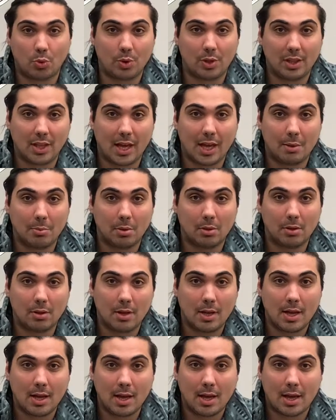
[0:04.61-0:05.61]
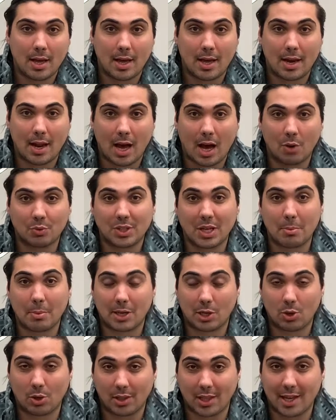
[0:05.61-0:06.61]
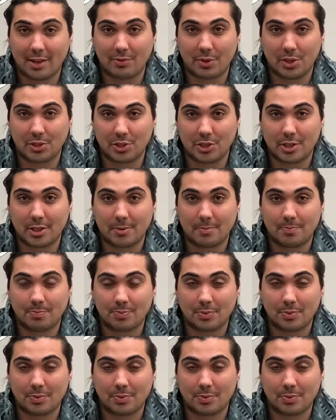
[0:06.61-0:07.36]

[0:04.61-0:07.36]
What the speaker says: reliable and how they make your life easier.